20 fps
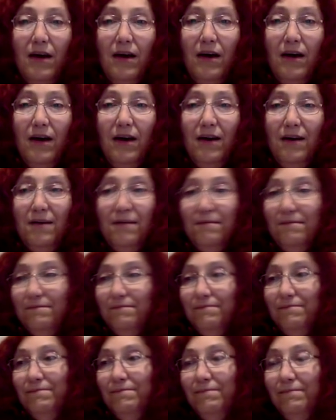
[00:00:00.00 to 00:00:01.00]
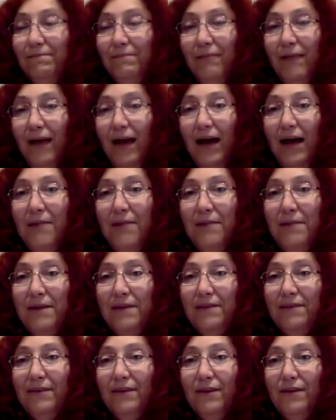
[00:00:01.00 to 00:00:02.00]
um, I
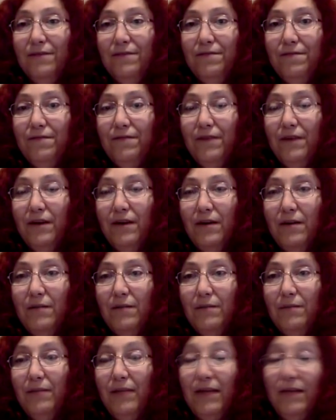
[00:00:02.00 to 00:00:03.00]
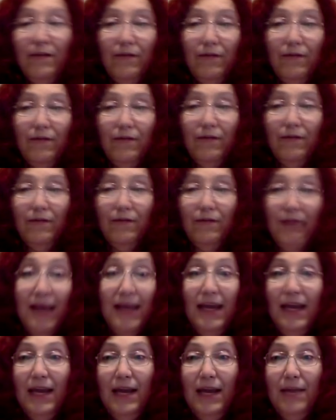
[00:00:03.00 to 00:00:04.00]
myself, um, like
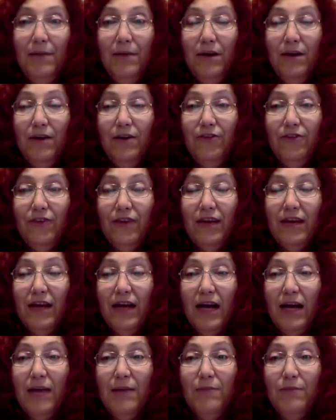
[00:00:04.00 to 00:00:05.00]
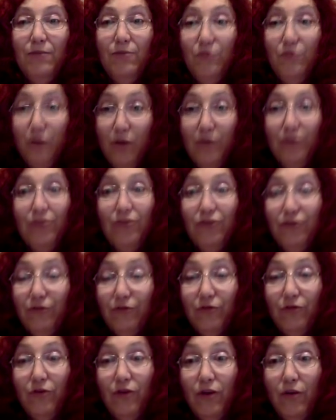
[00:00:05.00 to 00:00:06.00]
my game, is that I went with a
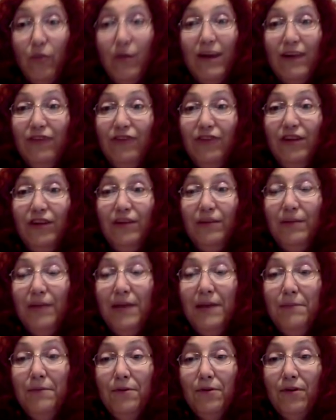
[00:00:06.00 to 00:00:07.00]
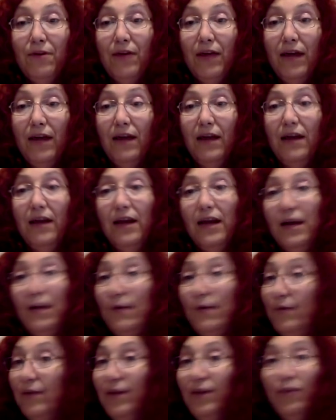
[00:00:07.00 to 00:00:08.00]
a white sheet of paper, and
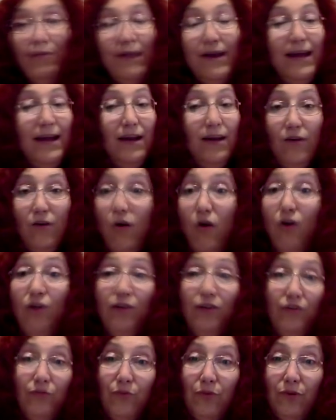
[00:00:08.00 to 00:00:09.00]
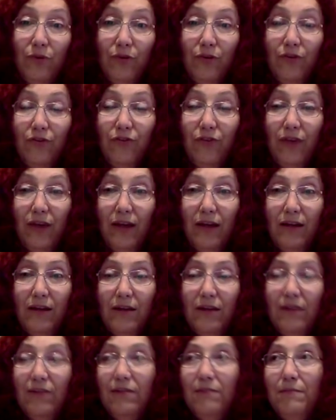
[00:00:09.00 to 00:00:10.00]
I we created all these worlds,
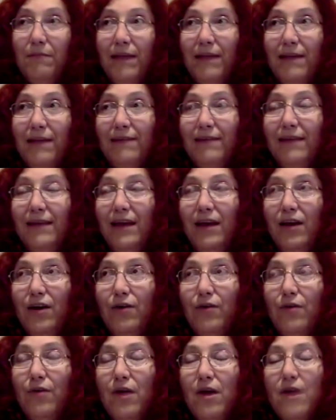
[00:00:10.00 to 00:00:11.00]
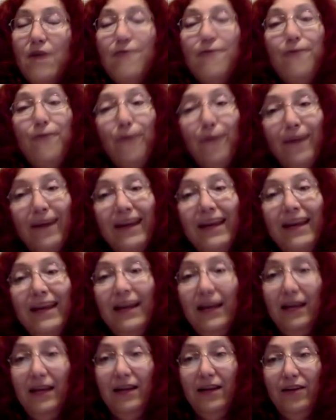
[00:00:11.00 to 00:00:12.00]
and it's amazing how
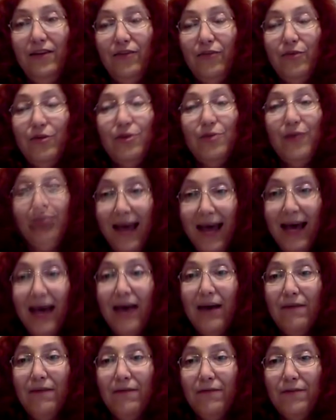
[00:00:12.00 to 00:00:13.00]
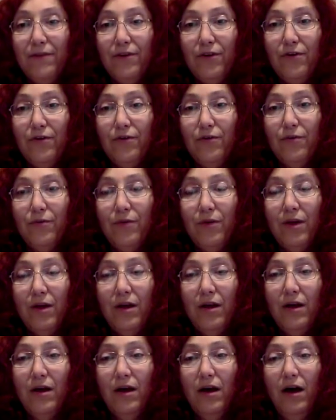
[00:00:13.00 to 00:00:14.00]
freeing it is when you have no
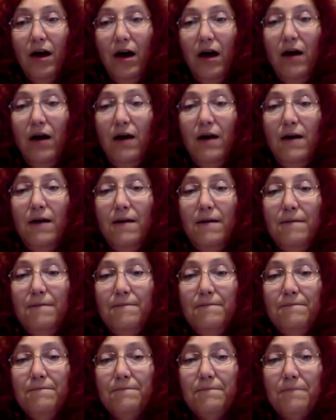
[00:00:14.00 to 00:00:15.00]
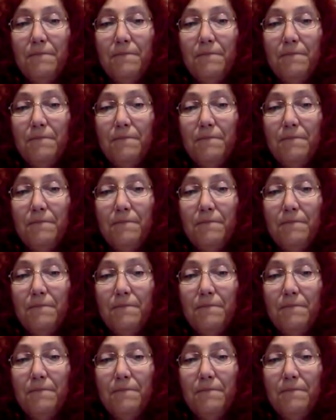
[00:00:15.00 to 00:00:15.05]
um,